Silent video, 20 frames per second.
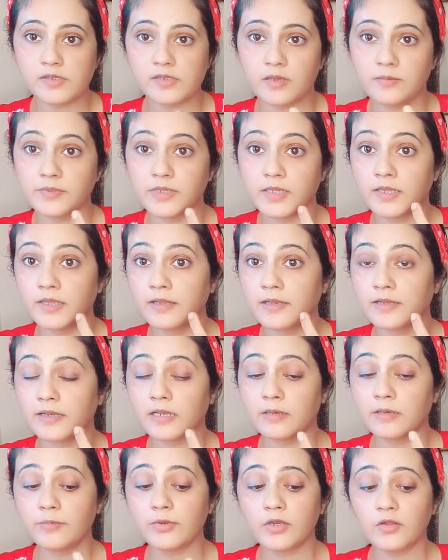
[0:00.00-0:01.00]
So I'm taking a
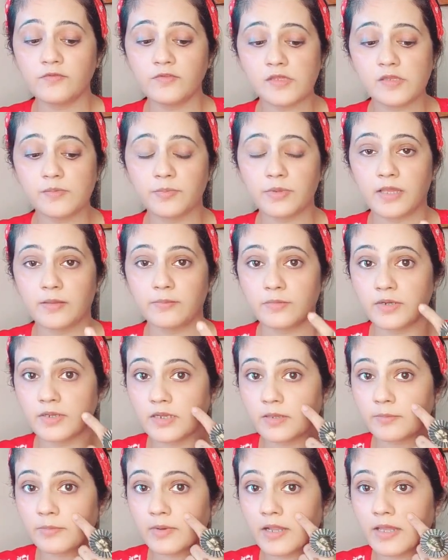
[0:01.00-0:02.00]
little bit of this primer
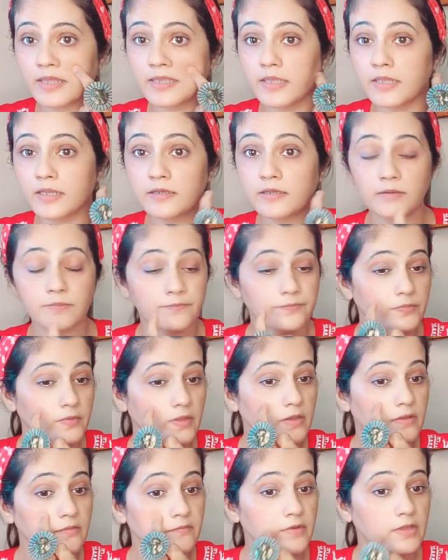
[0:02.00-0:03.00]
and applying it
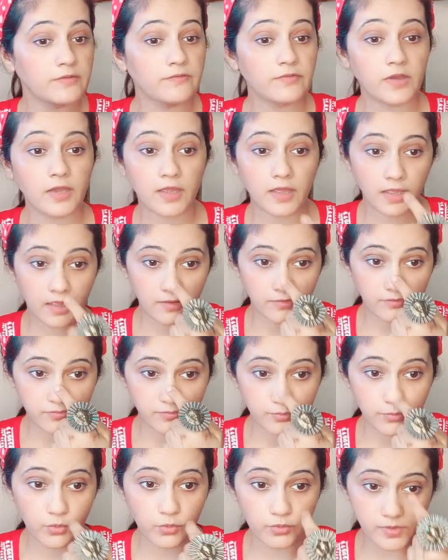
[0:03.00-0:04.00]
wherever I
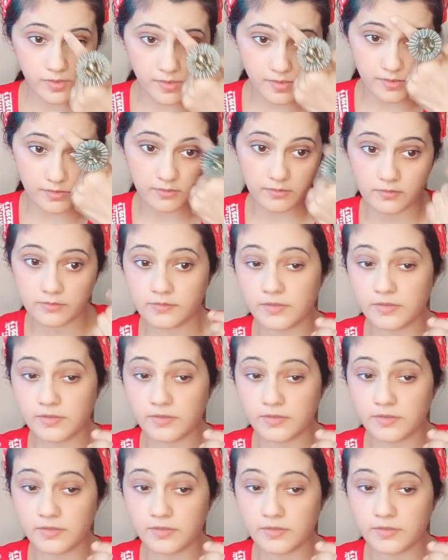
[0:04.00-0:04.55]
have pores.